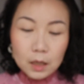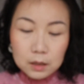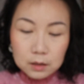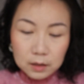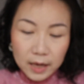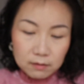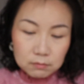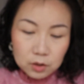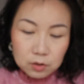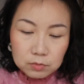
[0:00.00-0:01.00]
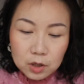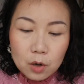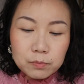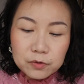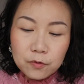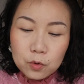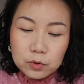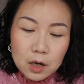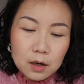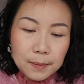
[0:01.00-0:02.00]
Again, you know, Tom
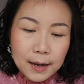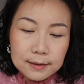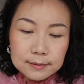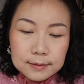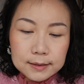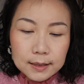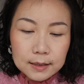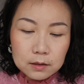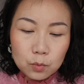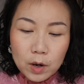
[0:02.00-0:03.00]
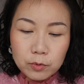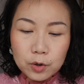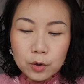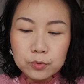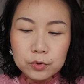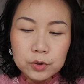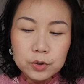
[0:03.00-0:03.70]
Ford eye palette is well known.